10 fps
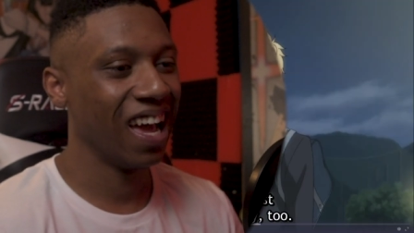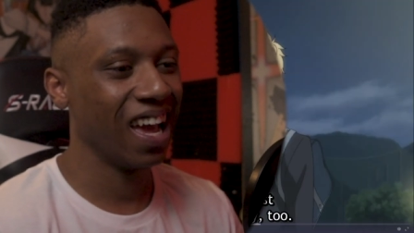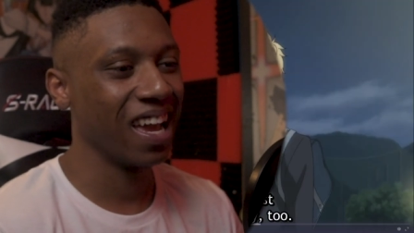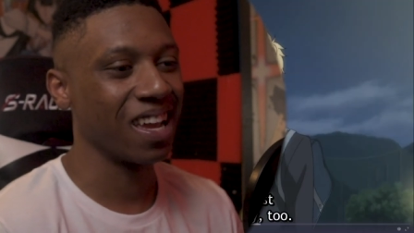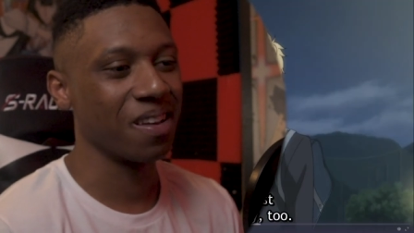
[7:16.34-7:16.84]

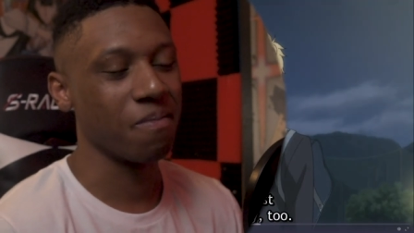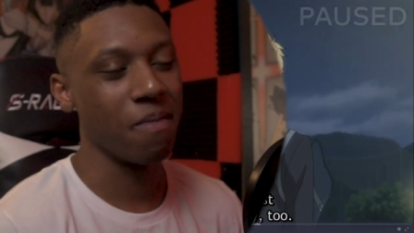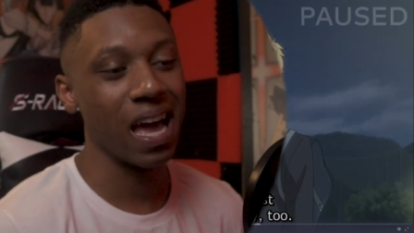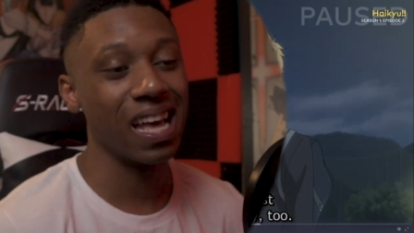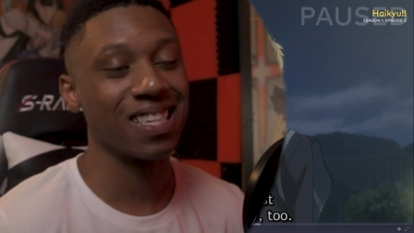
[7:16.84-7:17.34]
Hey,
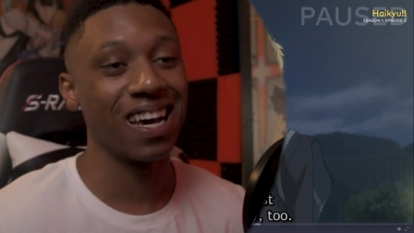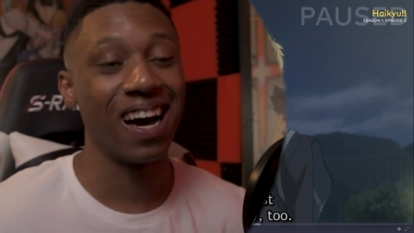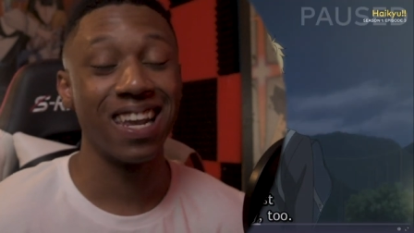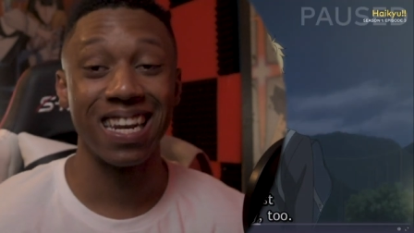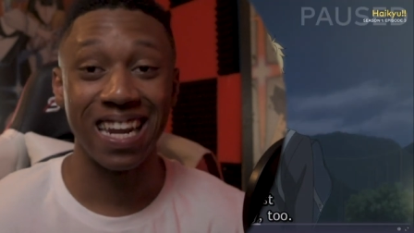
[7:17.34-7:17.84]
man's
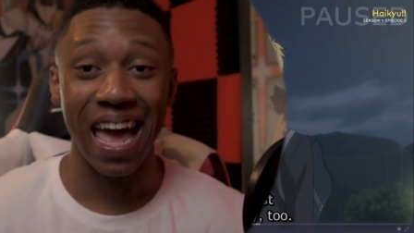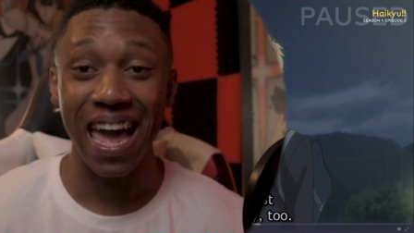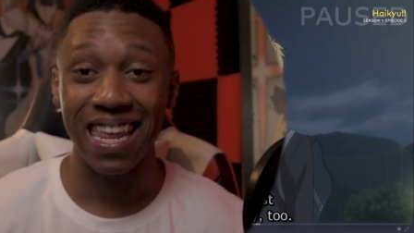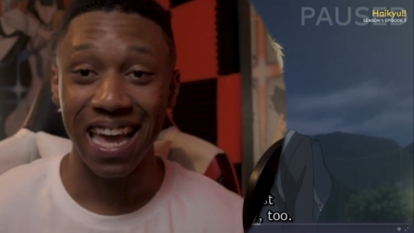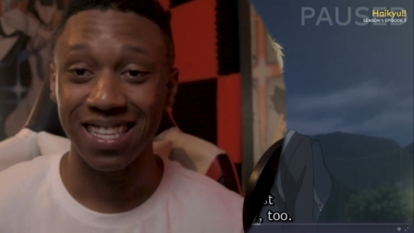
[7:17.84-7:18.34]

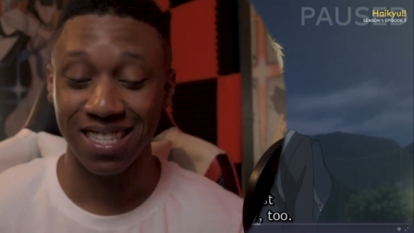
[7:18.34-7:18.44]
188